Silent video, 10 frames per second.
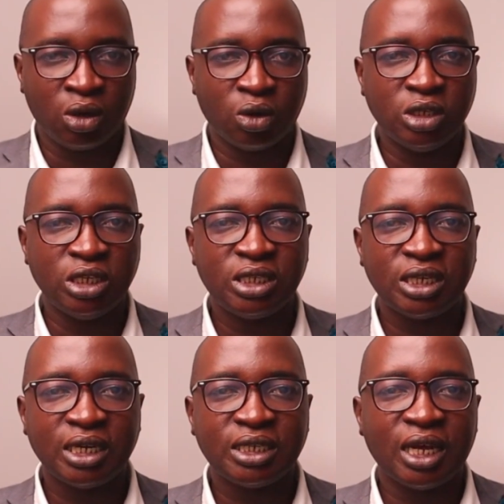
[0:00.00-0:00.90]

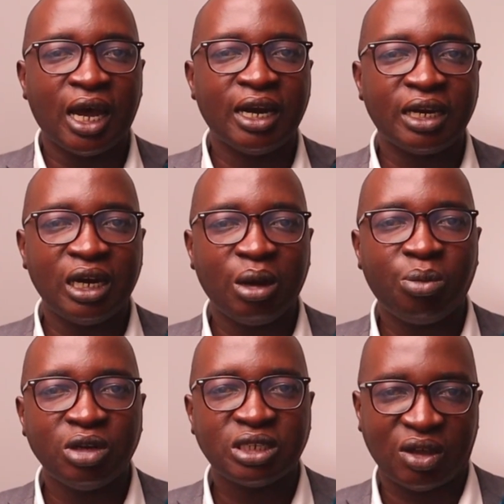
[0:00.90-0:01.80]
consistent and
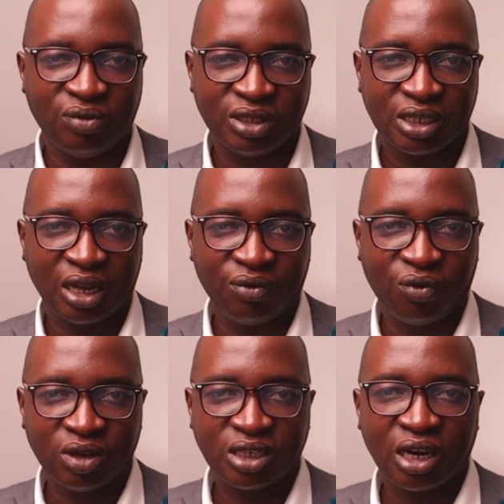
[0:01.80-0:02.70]
reliable service can
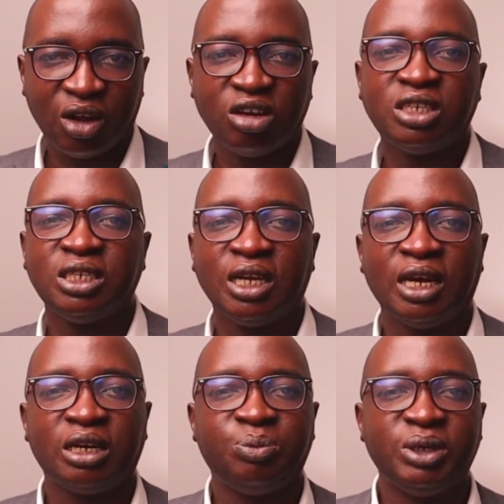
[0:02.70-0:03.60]
foster loyalty
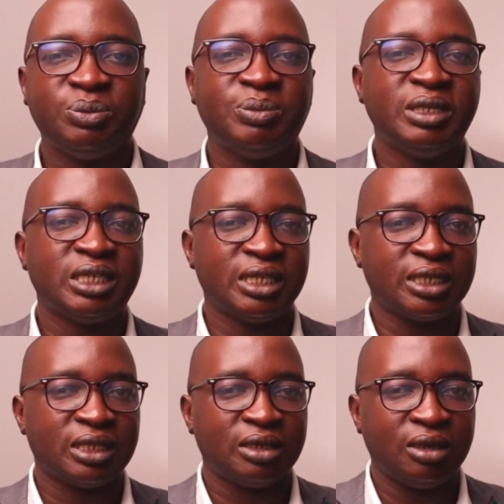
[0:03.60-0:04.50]
and repeat
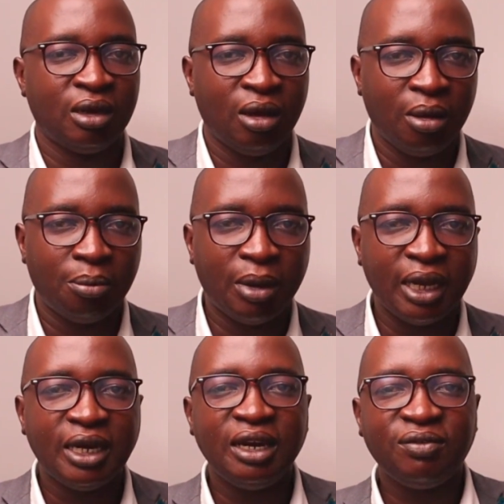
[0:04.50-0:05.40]
business.
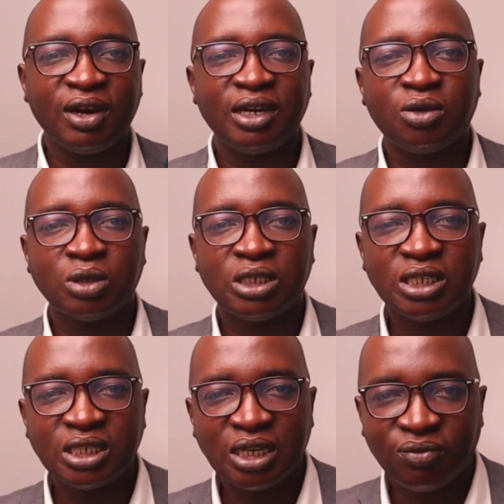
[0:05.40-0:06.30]
By delivering
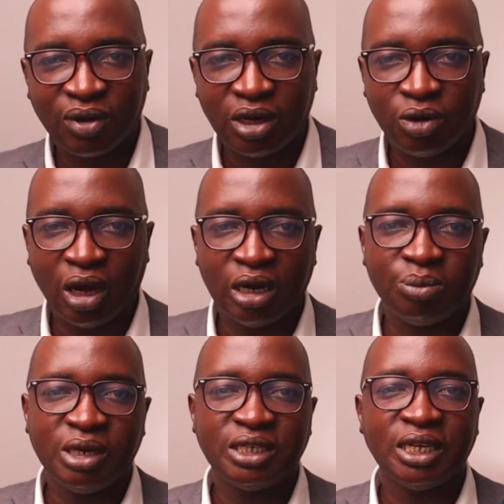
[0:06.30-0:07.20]
consistent value and
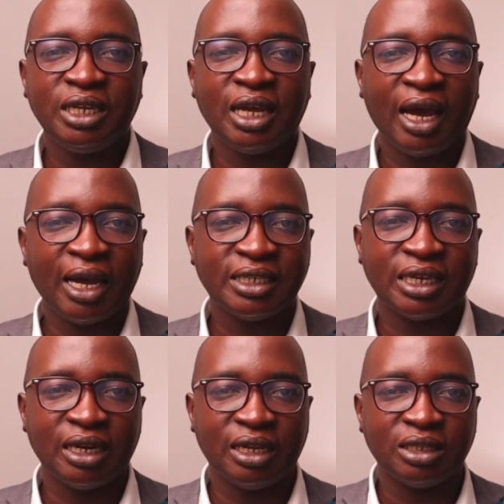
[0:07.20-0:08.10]
maintaining high
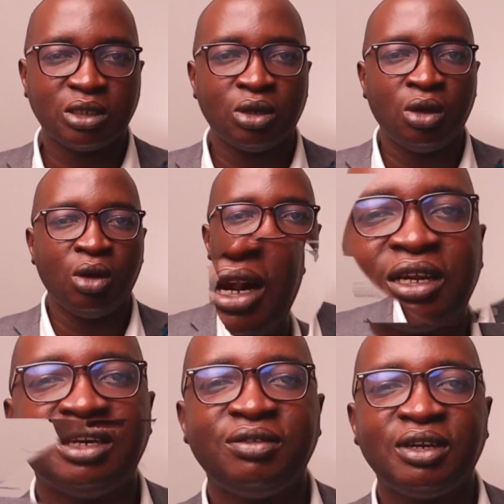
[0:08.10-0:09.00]
standards,
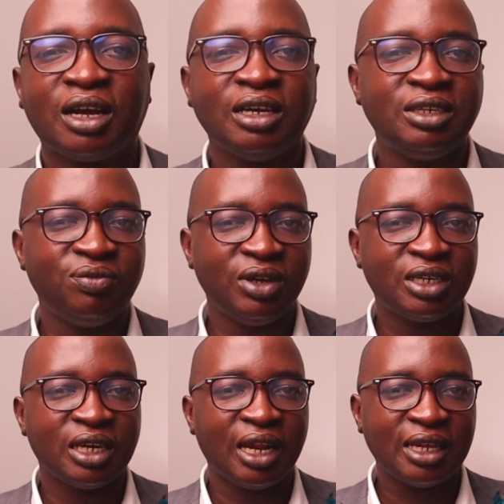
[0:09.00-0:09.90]
we can
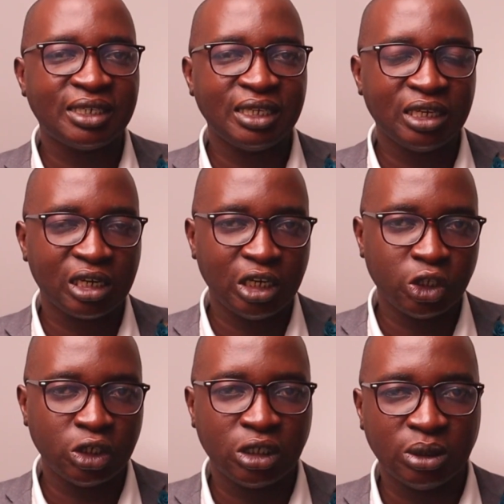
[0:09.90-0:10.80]
cultivate lasting
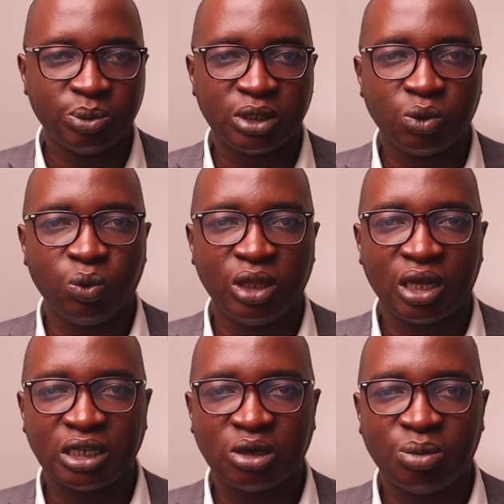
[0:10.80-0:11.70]
relationships with
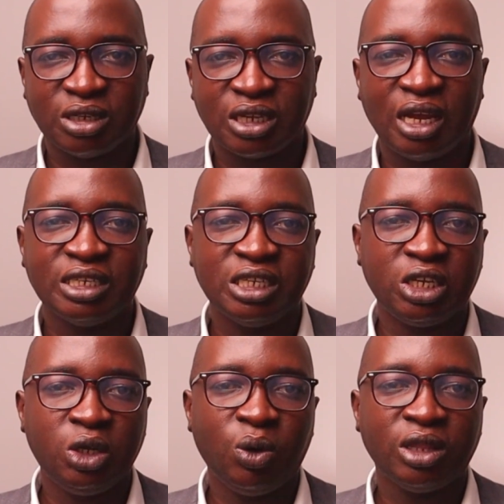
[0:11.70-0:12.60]
customers and
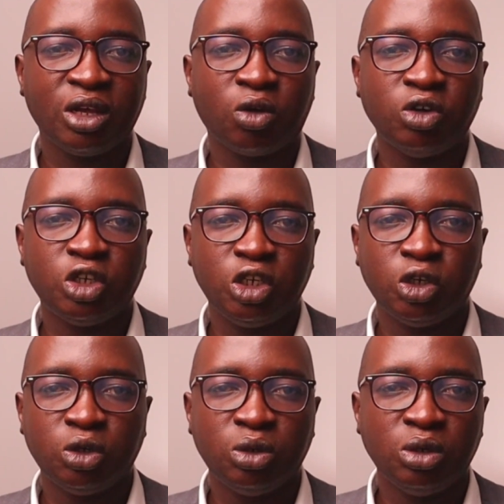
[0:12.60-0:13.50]
secure their
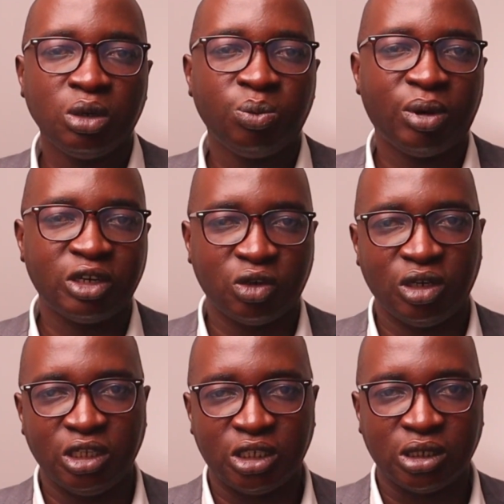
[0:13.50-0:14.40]
continued
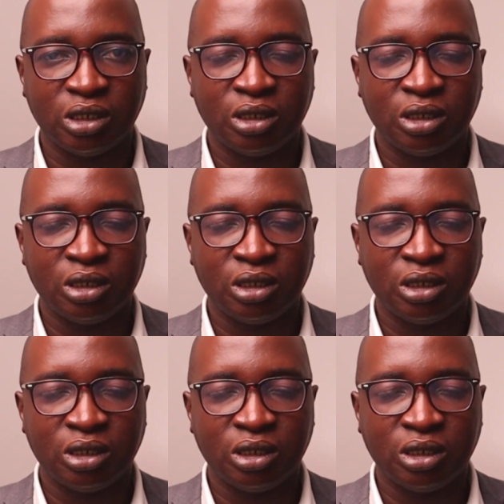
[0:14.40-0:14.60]
patronage.